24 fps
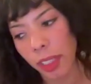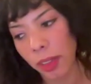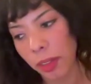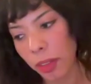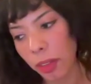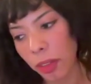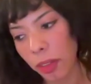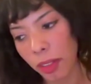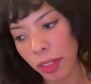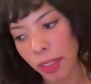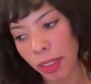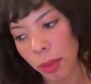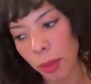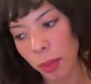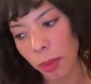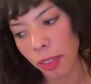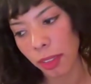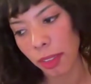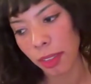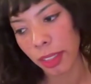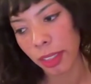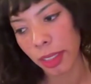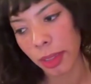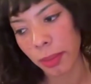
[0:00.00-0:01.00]
how yours
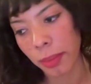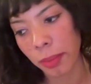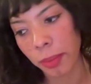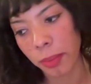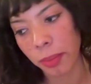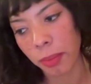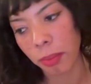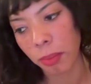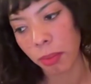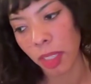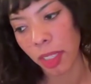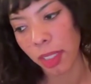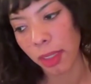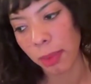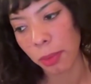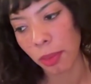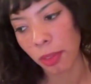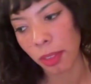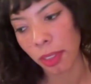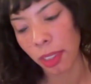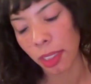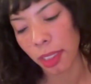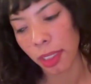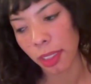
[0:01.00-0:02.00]
almost makes
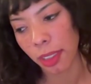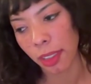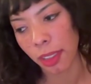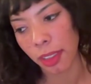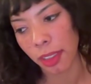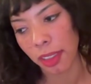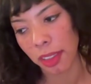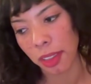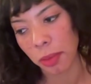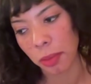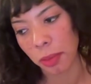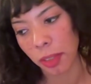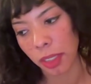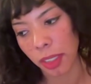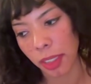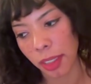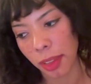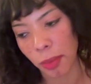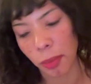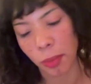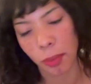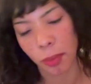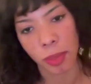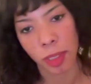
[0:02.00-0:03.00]
more sense in ways
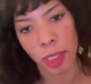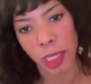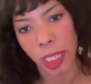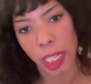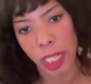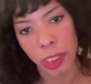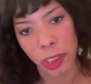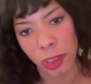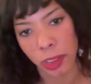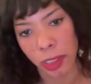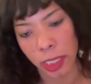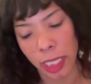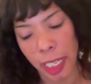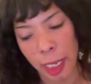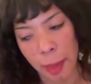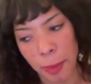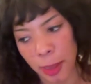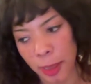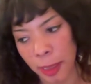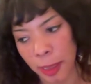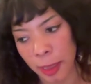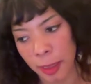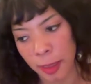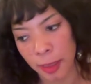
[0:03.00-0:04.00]
than what actually
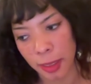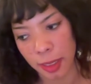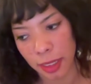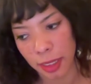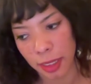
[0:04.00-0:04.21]
happened.